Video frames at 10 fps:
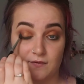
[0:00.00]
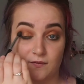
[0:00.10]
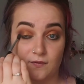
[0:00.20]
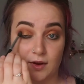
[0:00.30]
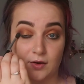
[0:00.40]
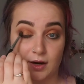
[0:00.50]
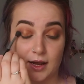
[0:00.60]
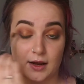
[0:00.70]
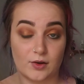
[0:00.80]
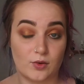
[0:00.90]
very
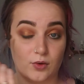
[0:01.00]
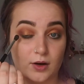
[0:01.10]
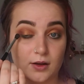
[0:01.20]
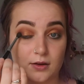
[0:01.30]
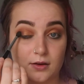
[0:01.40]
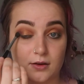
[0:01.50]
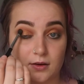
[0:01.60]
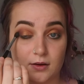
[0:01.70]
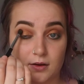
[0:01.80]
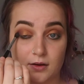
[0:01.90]
outer corner,
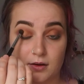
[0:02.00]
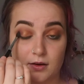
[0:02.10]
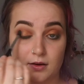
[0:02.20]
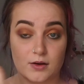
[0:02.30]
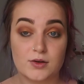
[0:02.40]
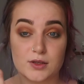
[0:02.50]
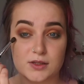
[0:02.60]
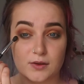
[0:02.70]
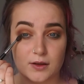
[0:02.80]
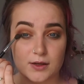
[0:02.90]
just so that it